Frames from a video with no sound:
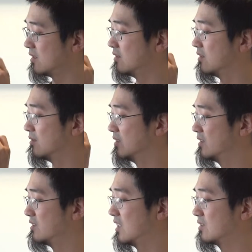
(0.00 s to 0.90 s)
and
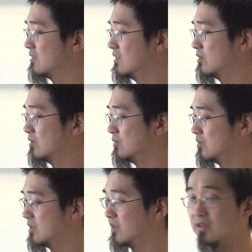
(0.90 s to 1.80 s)
this is actually the only
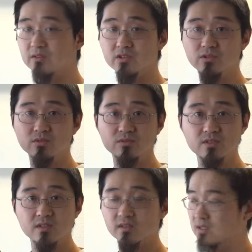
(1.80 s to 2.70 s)
one I've ever
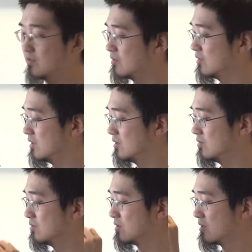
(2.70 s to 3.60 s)
used. Never really
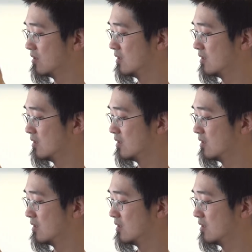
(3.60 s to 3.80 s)
used